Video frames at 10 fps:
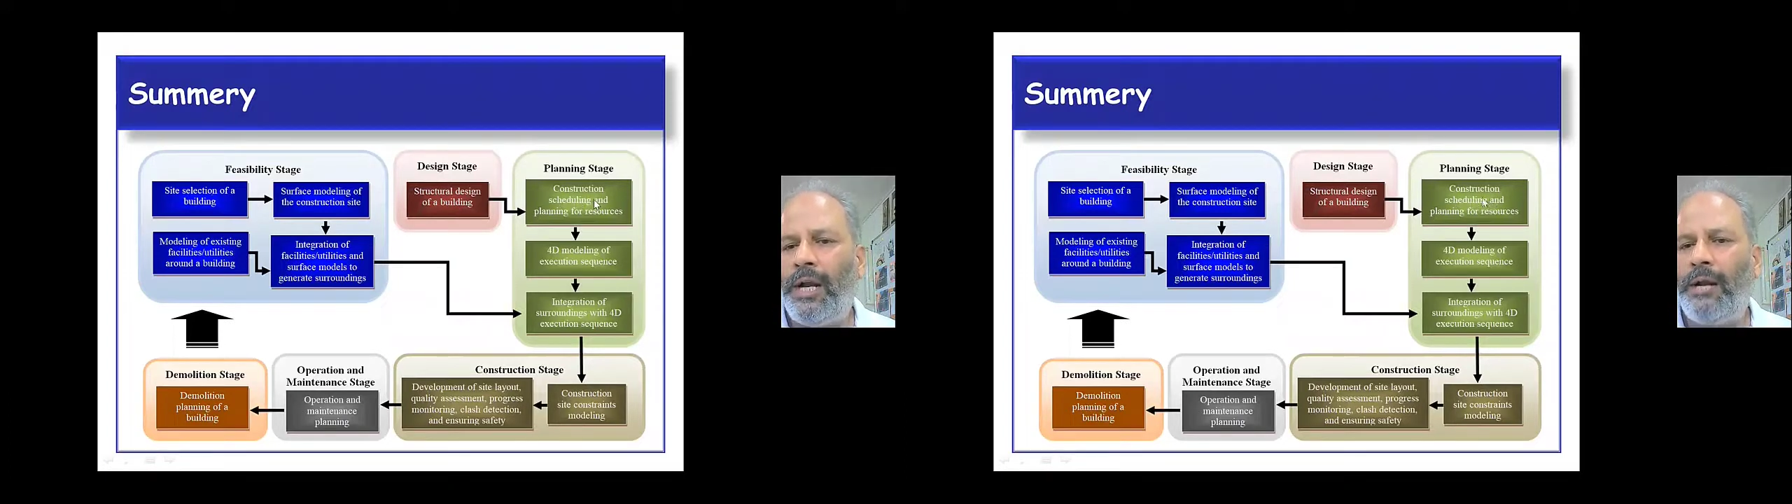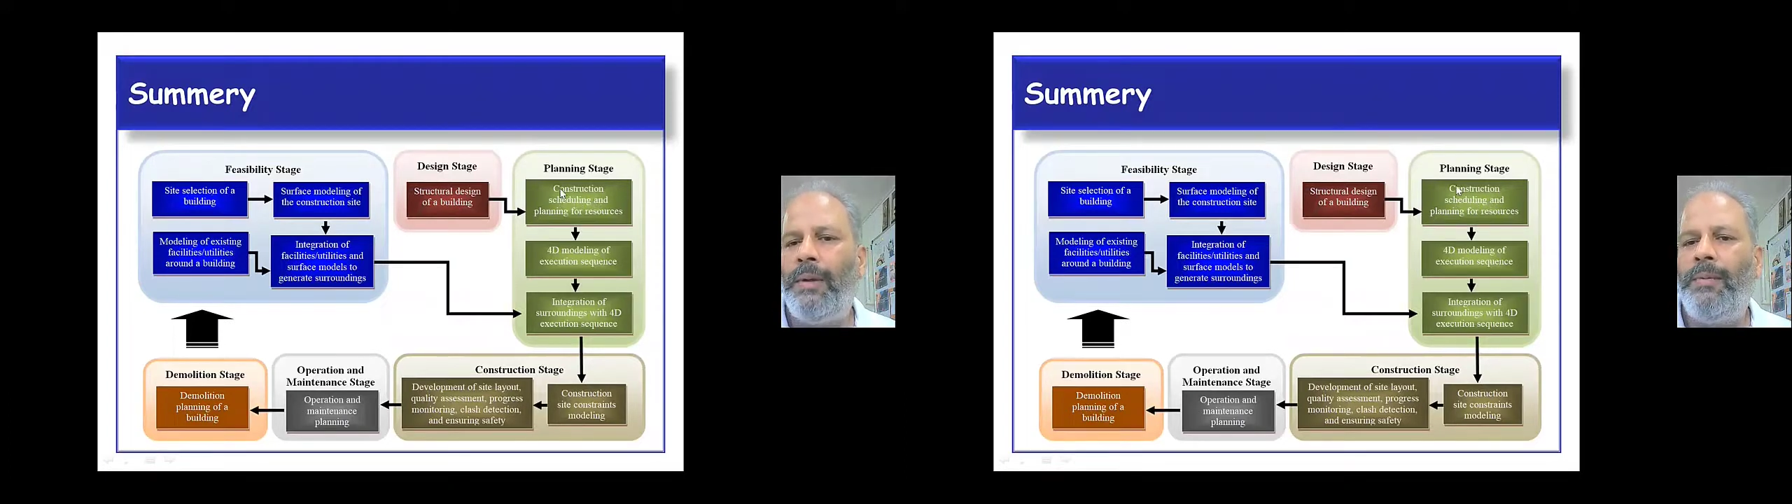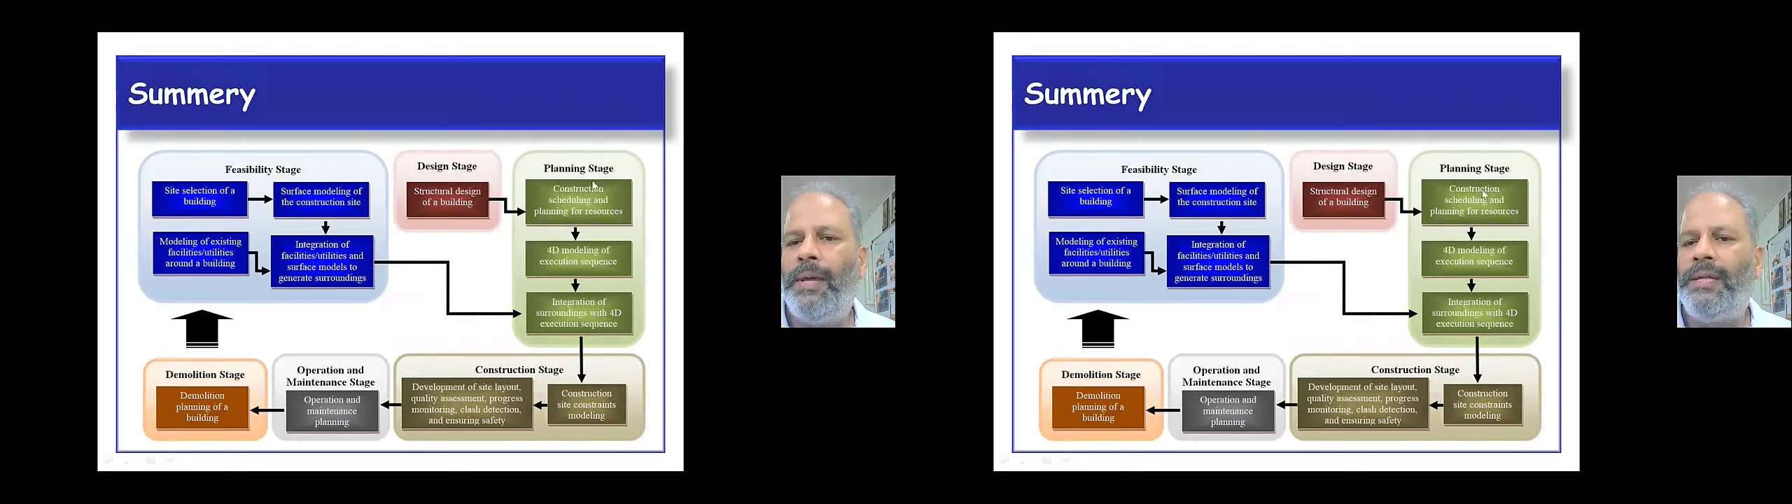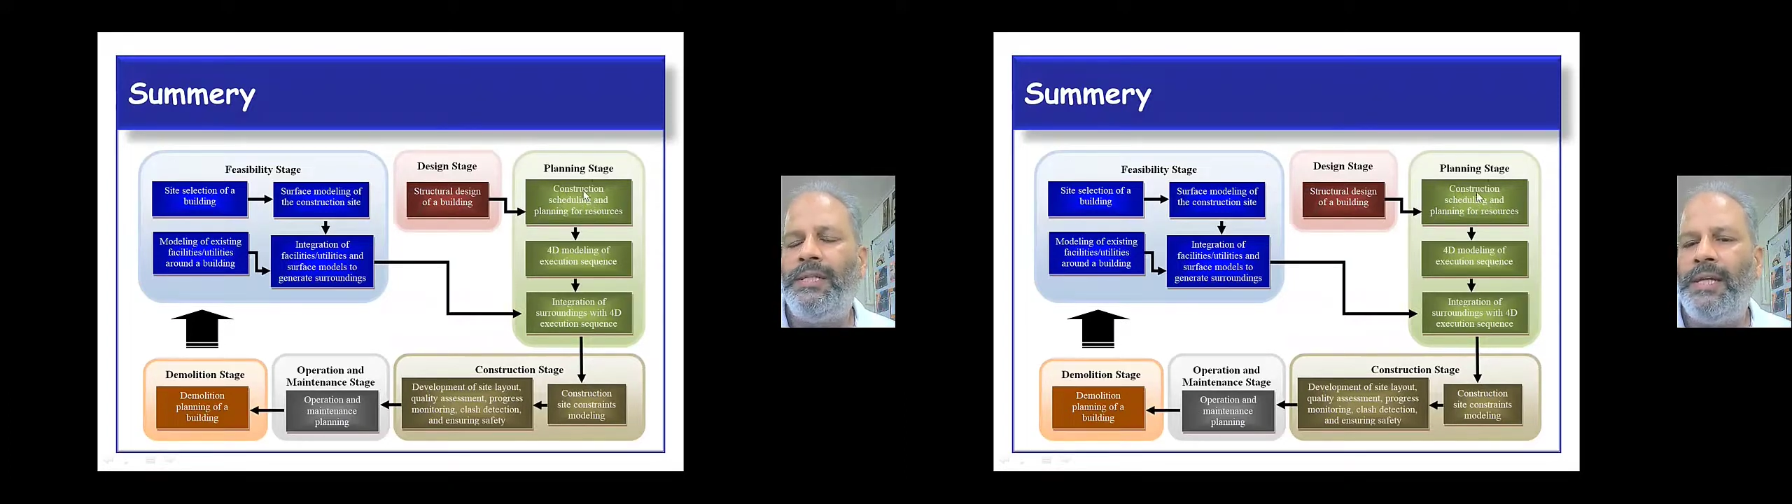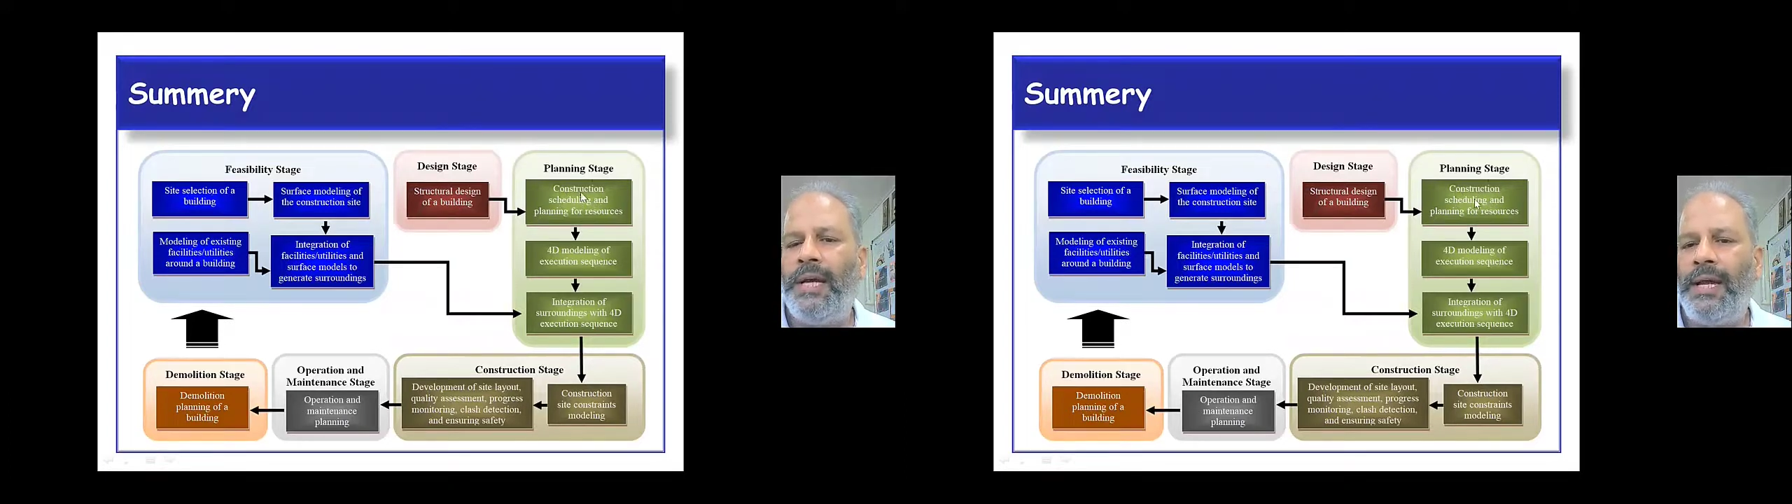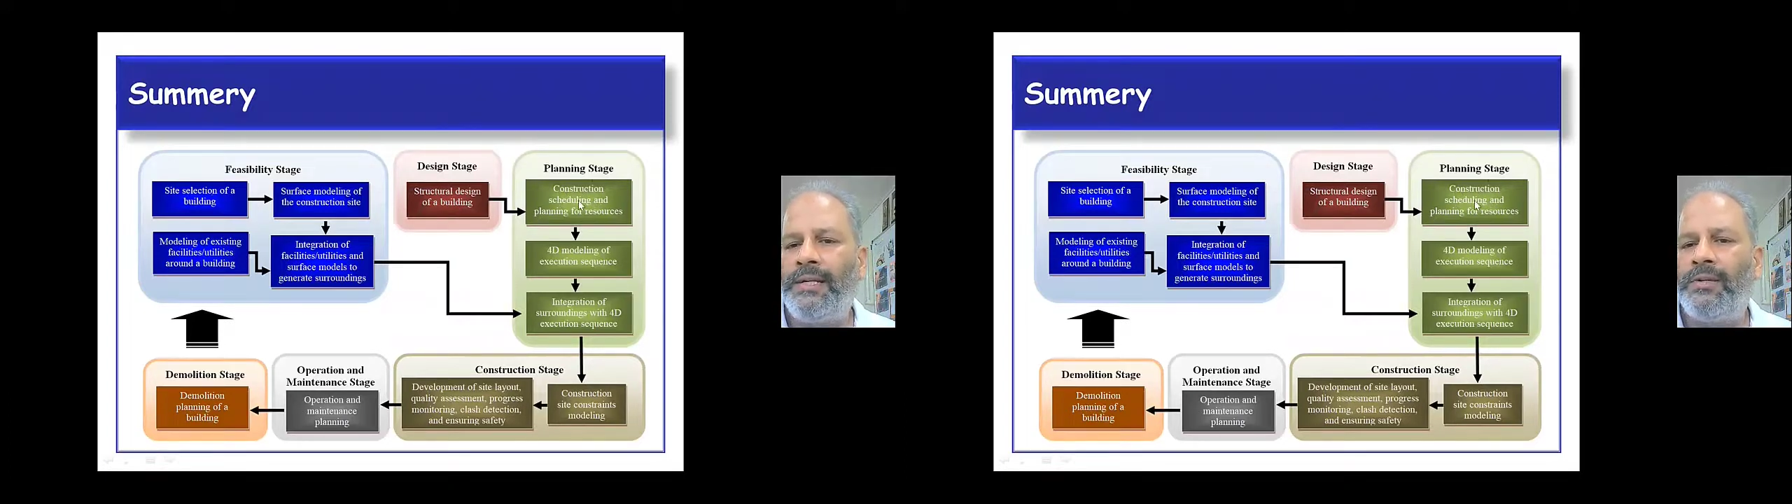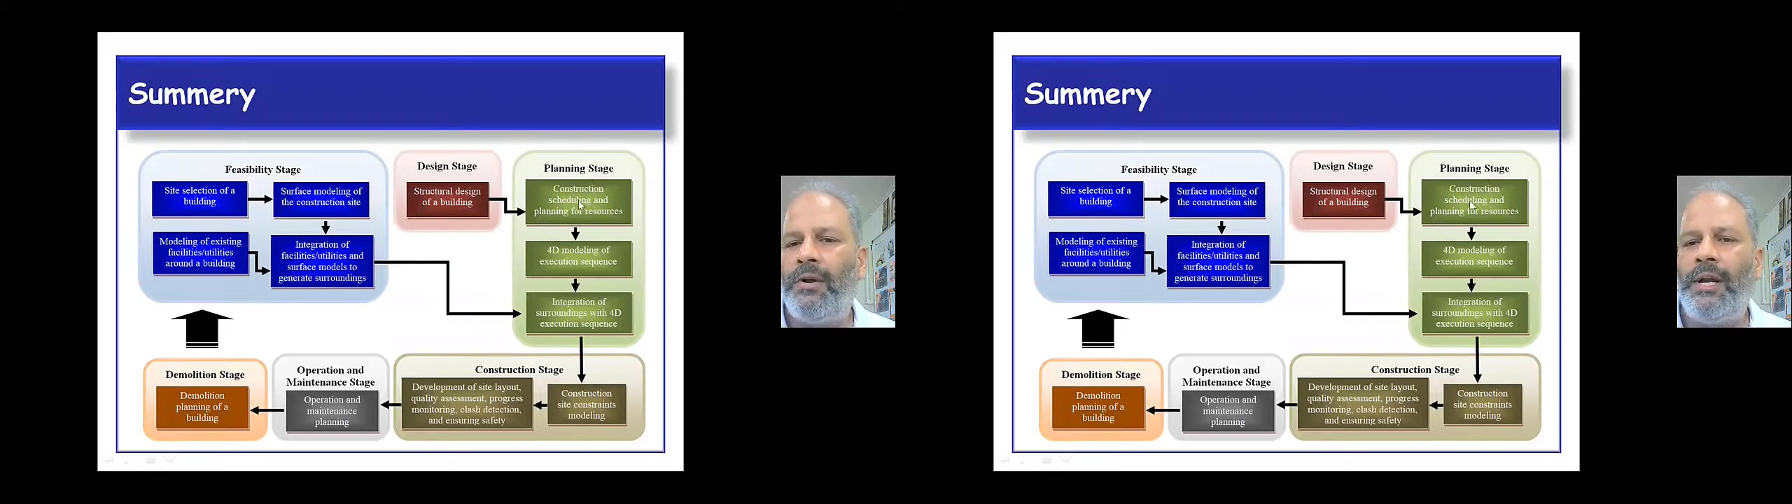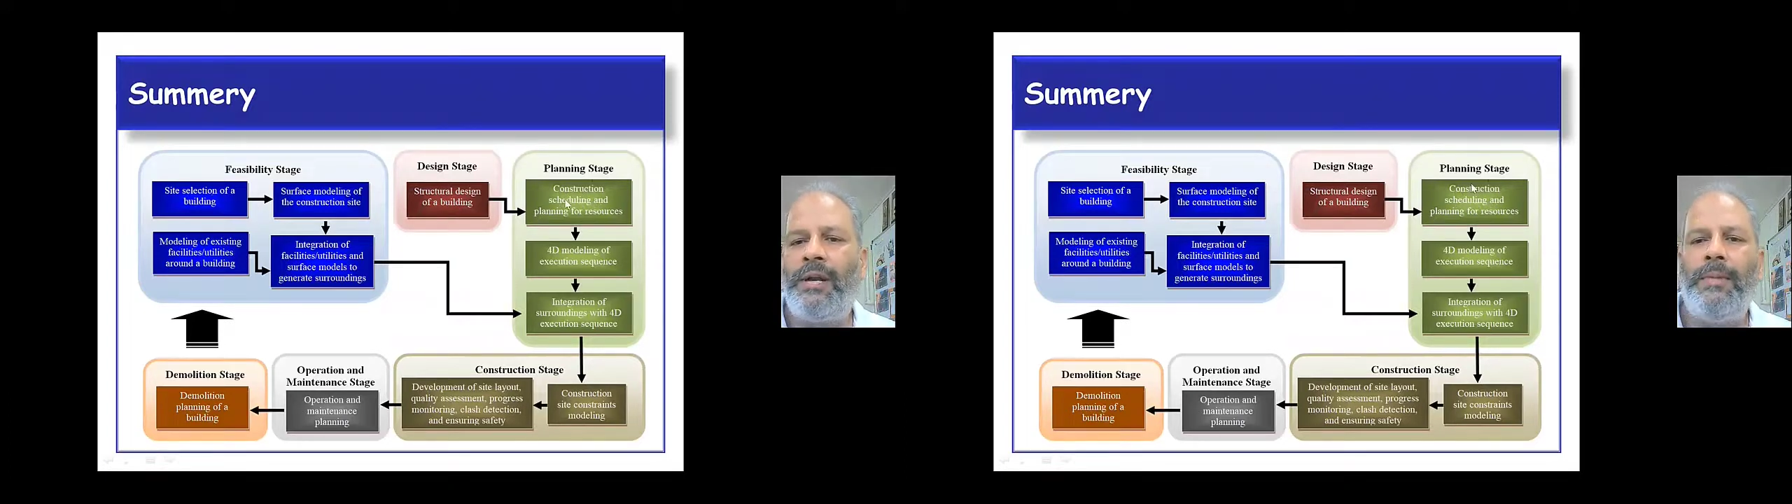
It may be in GIS or